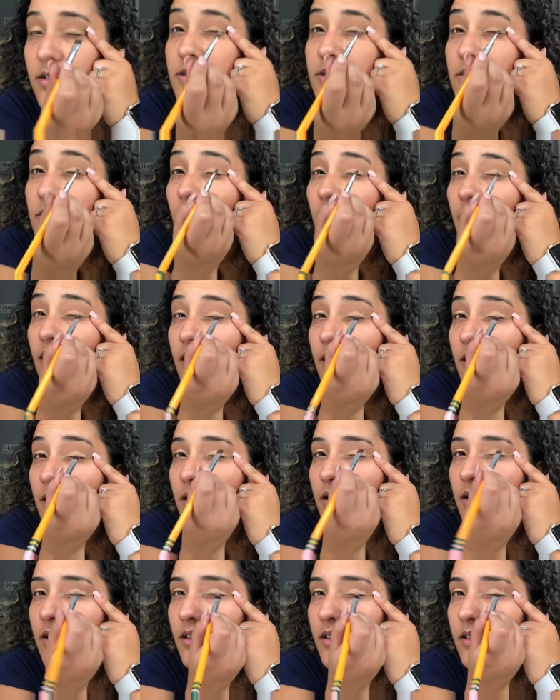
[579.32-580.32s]
So
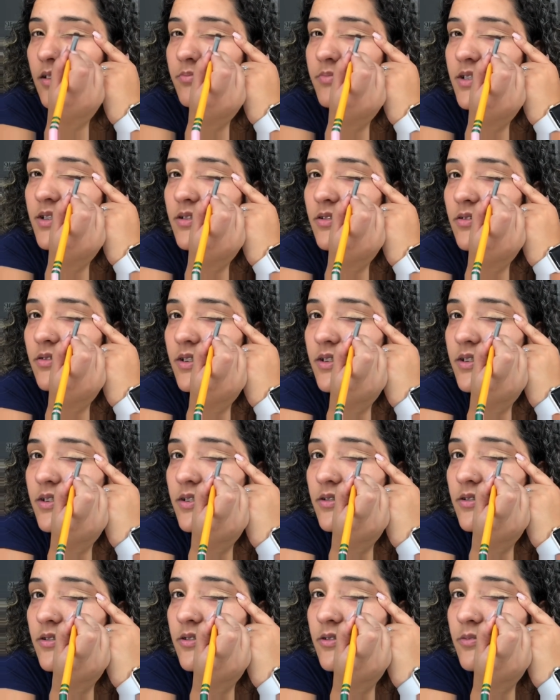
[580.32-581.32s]
I am just going
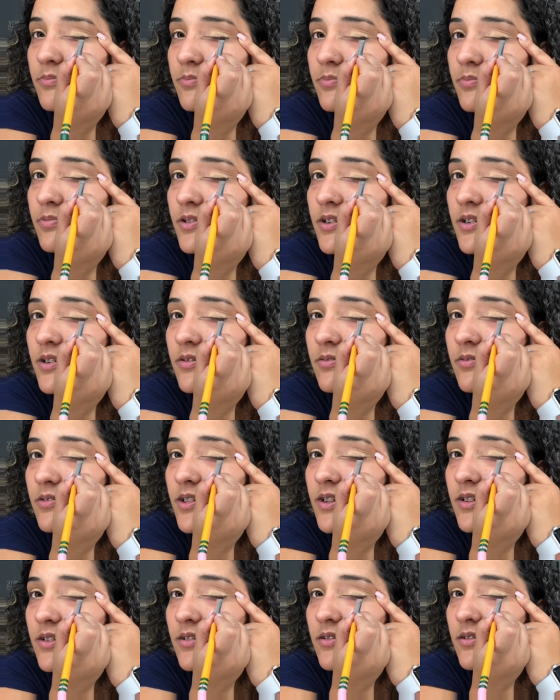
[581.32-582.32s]
to put it
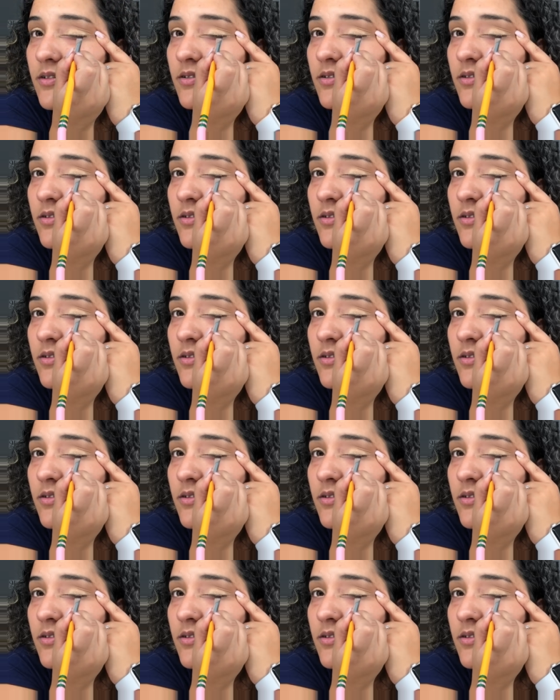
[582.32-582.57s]
right